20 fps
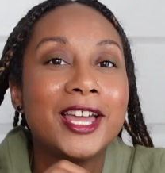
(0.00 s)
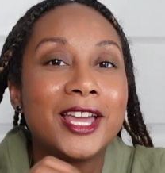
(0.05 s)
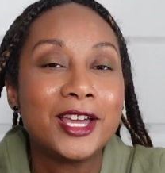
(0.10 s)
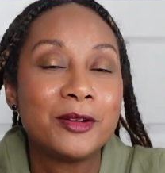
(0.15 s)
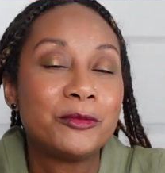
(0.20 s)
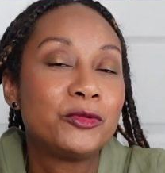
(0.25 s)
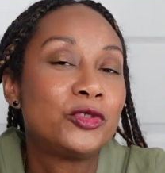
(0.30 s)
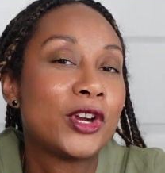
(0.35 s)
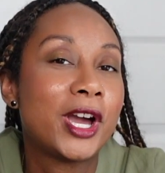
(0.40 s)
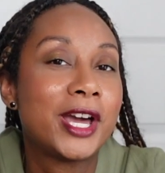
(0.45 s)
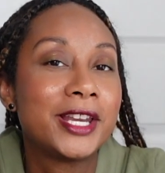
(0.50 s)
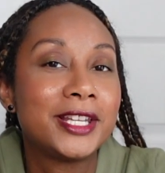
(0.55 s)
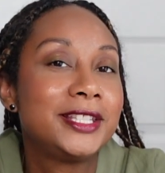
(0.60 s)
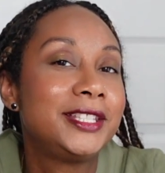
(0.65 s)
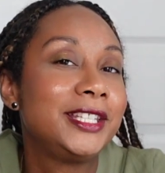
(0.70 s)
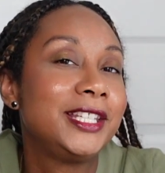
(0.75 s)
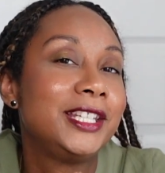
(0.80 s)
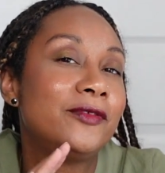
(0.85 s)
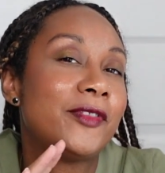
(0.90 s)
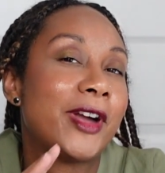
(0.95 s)
I'm trying to
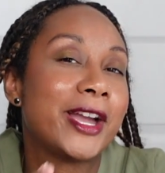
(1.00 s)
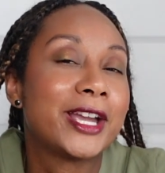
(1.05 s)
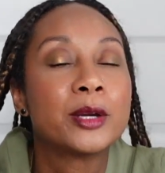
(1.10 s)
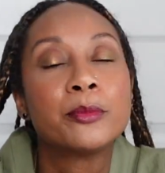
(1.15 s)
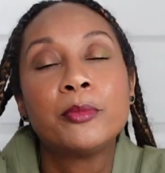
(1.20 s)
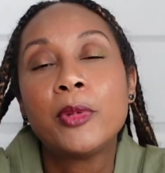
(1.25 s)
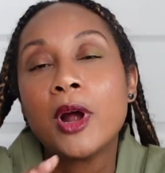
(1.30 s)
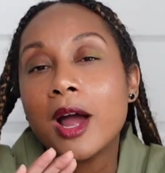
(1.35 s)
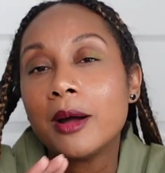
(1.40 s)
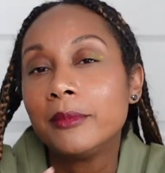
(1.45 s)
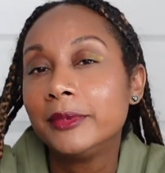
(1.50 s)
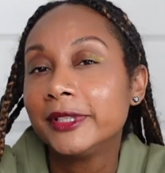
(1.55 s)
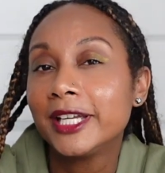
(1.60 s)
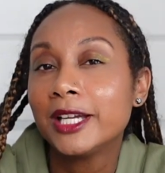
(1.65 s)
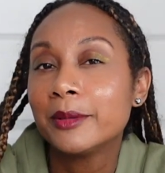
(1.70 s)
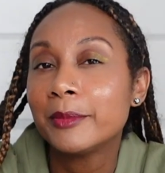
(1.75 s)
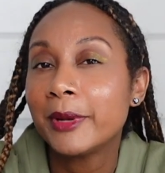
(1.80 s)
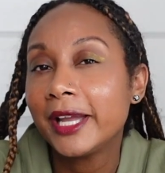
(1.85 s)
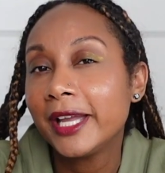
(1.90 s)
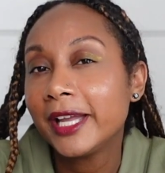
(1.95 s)
see if I could probably
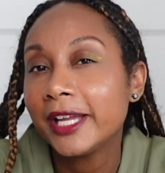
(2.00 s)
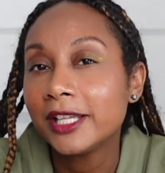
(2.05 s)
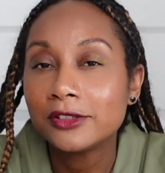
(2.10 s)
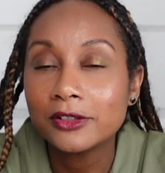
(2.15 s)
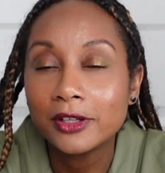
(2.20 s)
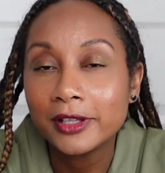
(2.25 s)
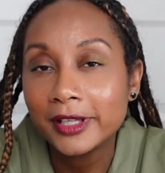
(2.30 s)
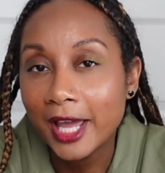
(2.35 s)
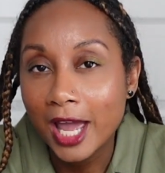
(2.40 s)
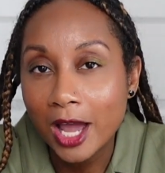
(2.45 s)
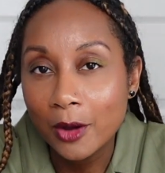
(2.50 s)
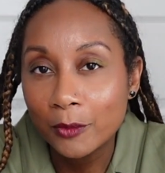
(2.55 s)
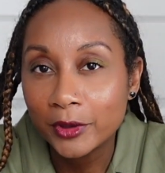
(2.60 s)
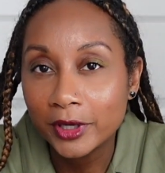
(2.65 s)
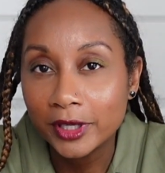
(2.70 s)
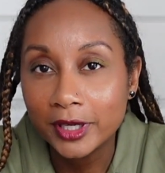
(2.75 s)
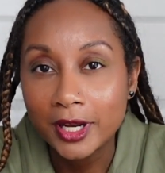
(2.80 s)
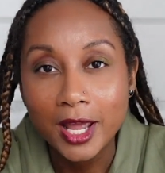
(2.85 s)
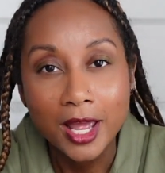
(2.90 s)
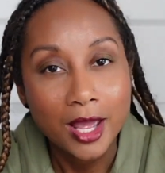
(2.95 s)
get my hands on that
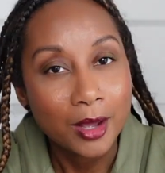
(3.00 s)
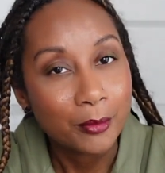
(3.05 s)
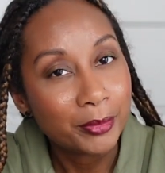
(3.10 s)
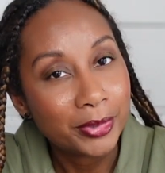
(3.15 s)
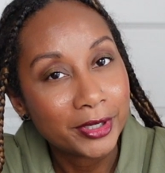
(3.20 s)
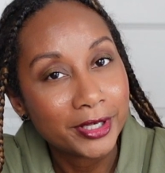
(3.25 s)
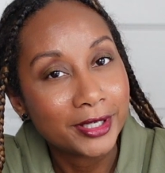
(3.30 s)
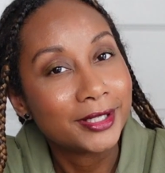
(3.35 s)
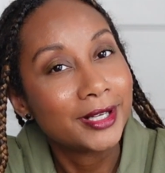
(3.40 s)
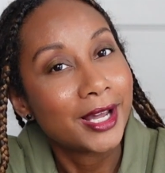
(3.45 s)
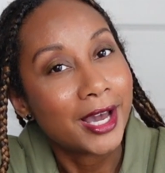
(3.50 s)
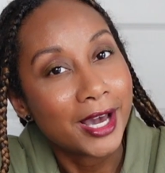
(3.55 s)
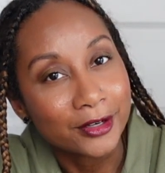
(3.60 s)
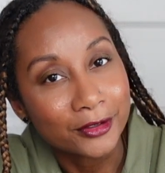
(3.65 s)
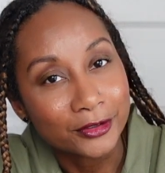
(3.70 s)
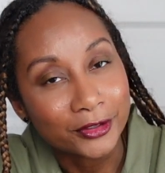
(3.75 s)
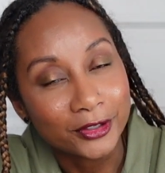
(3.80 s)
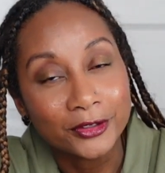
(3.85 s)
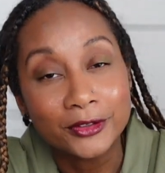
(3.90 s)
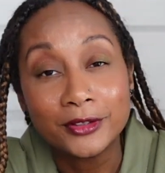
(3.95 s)
one, but I
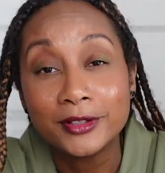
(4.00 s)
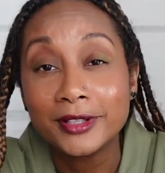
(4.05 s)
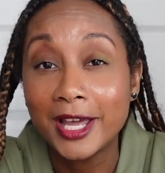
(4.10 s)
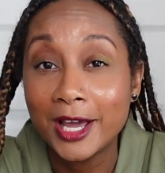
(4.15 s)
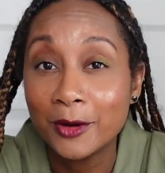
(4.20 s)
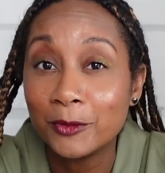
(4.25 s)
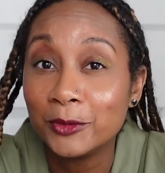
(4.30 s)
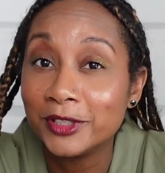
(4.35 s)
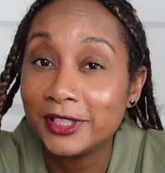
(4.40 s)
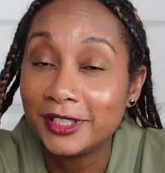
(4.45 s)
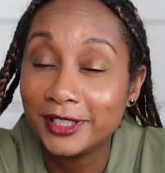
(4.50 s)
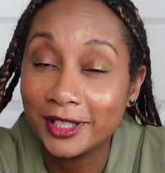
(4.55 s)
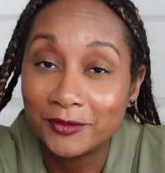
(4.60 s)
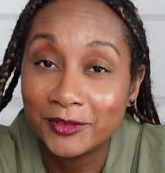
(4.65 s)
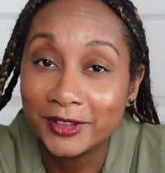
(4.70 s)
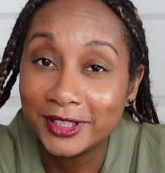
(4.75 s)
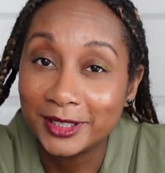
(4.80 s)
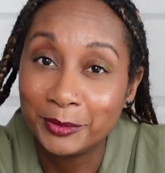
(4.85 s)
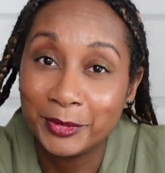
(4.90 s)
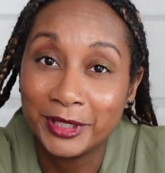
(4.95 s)
don't know. That will
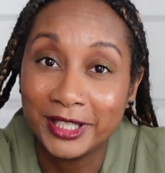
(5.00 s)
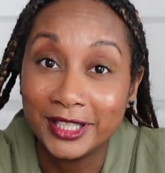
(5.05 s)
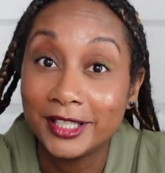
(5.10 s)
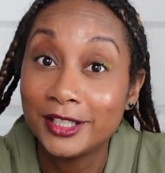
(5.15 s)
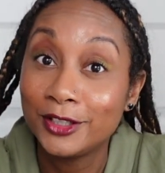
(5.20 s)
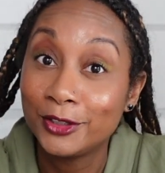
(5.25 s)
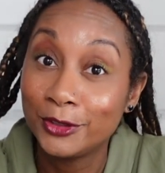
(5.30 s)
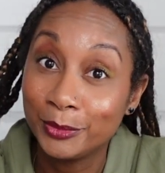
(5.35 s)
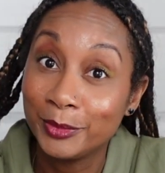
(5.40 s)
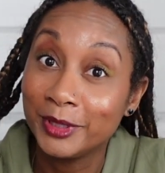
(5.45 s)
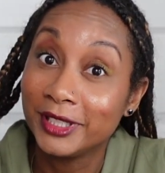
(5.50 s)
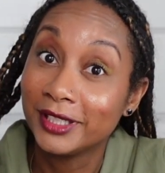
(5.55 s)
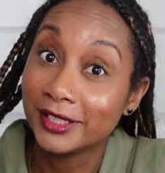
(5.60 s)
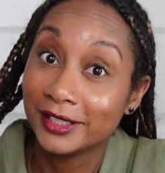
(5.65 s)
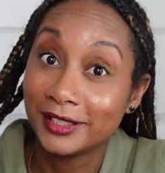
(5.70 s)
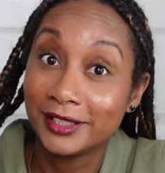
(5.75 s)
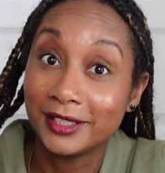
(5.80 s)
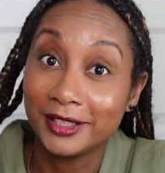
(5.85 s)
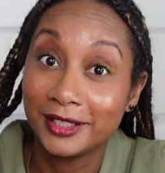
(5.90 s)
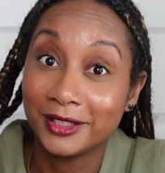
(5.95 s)
definitely be to be
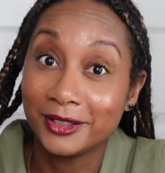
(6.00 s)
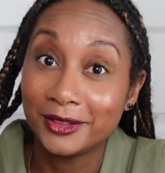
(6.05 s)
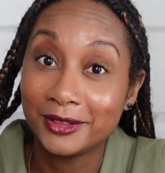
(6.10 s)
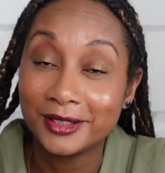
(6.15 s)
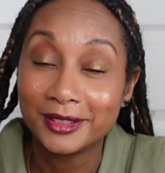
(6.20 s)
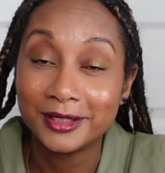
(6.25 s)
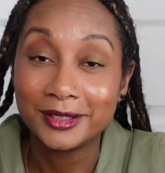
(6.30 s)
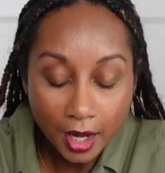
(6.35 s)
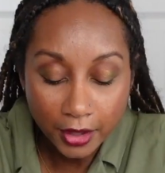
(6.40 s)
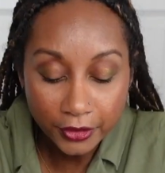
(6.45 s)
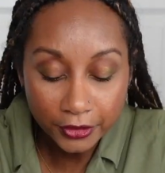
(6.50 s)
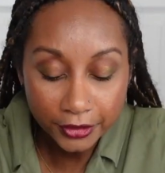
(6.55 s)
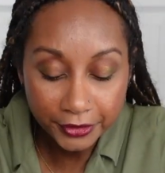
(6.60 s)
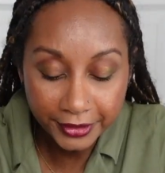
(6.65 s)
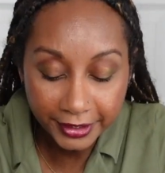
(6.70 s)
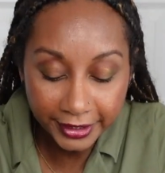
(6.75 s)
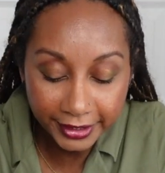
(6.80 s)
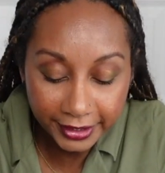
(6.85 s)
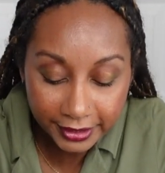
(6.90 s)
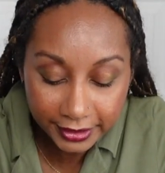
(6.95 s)
continued. Other
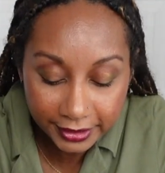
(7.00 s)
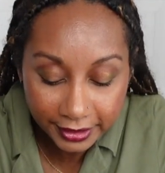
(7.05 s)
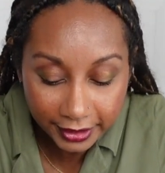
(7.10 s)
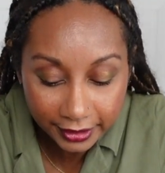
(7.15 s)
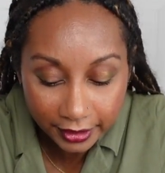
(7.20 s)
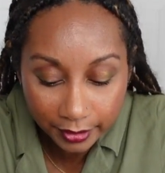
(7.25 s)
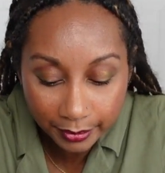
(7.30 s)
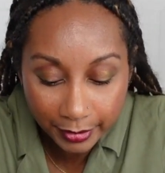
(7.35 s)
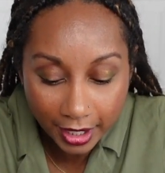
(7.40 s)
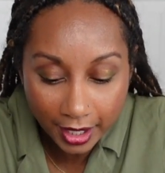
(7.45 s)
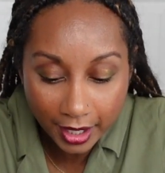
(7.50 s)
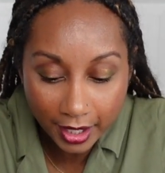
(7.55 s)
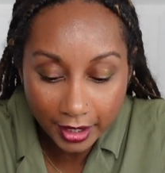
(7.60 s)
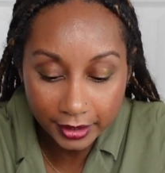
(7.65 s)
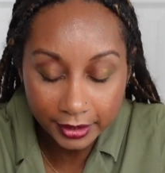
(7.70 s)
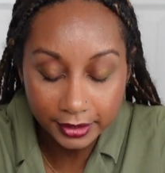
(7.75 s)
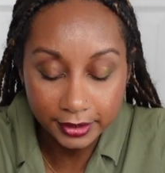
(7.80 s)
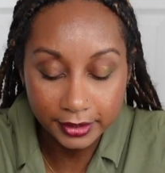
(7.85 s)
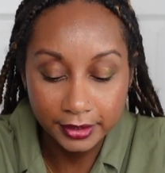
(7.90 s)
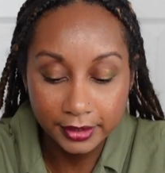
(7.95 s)
things in the
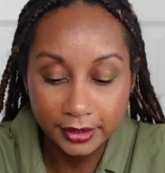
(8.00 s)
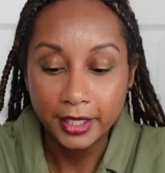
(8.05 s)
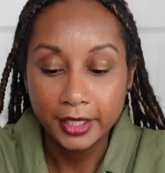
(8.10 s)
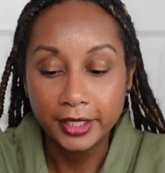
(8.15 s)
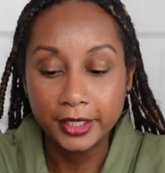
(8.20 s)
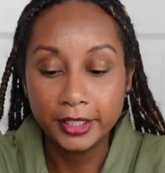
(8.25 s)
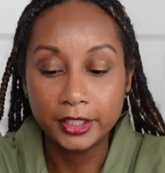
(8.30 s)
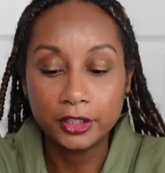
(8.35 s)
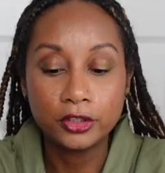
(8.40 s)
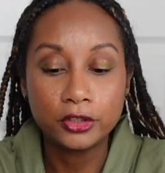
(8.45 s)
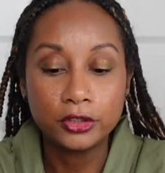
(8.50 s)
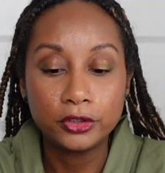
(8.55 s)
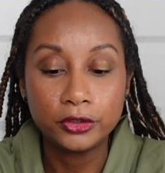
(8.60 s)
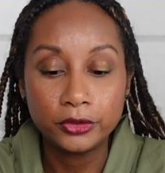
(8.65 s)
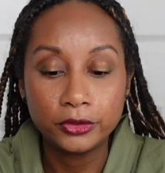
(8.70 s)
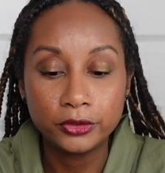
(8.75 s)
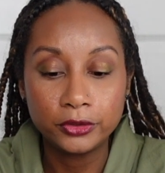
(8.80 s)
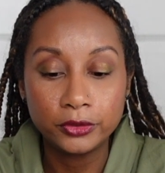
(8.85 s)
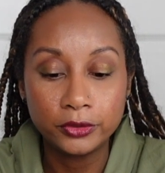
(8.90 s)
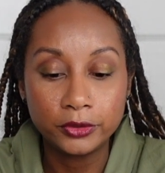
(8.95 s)
box
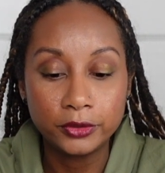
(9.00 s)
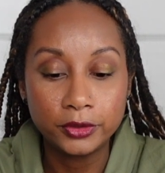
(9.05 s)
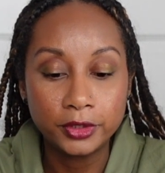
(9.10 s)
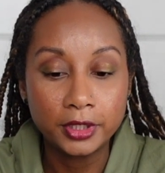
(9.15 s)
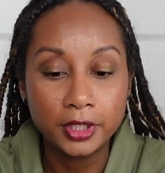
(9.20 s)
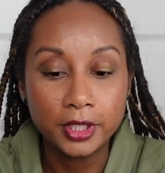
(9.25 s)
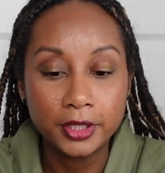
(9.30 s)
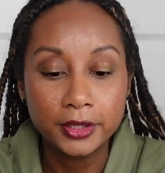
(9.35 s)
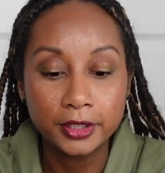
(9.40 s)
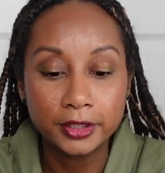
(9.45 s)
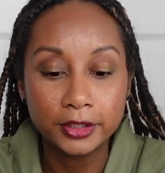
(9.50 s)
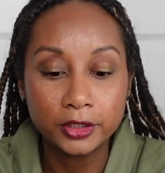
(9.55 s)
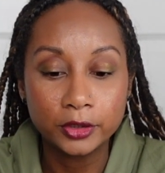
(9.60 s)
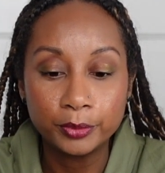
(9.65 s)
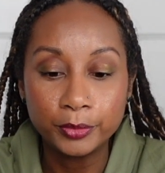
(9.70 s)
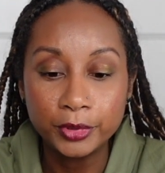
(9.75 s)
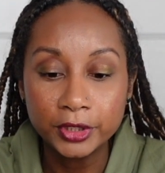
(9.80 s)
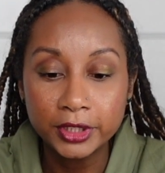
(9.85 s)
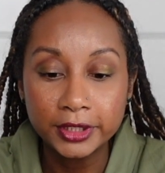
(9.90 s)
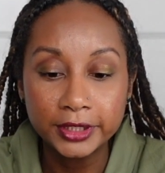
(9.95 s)
include the little
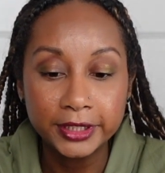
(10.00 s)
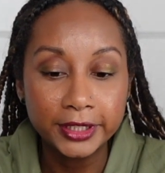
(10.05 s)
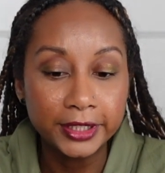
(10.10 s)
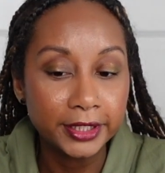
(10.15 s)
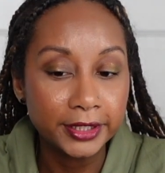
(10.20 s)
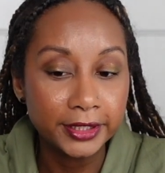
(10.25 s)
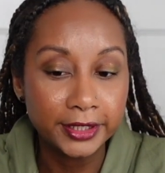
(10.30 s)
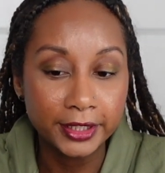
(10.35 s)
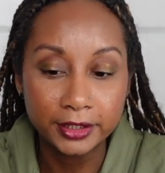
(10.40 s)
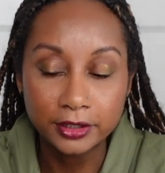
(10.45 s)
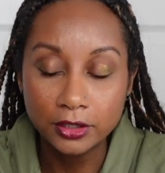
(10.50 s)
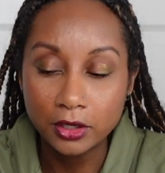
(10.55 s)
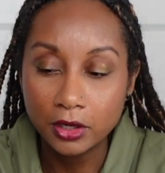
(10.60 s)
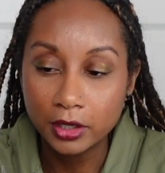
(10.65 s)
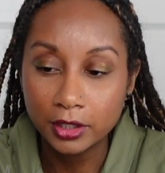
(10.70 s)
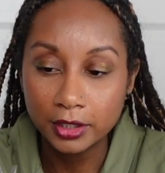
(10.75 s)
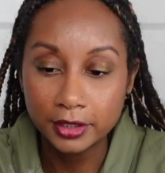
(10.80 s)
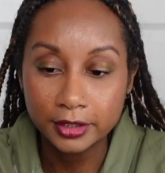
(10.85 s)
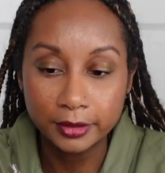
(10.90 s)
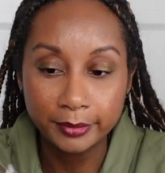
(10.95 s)
booklet that
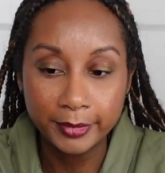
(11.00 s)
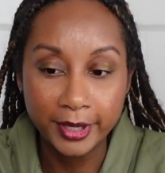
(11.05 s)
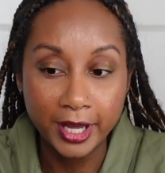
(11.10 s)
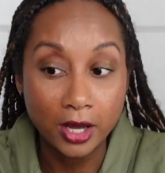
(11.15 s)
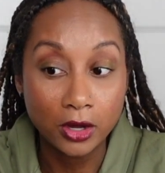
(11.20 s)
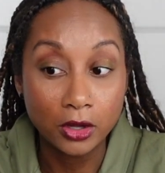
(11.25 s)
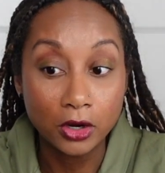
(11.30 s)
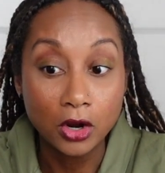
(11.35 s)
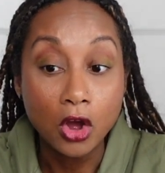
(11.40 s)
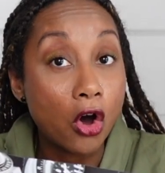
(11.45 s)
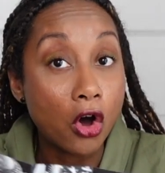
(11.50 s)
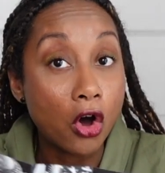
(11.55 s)
talks about